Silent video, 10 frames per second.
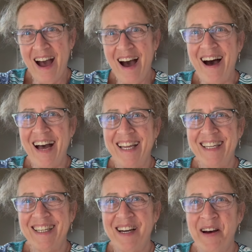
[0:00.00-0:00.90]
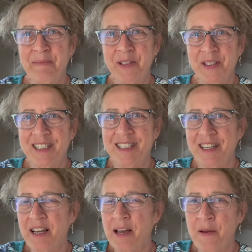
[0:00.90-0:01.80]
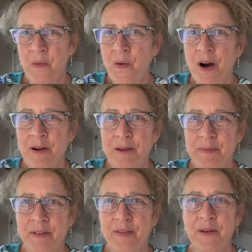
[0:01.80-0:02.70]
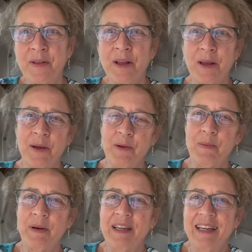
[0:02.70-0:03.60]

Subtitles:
Hi, I'm Tricia, and welcome to Flew the Coop.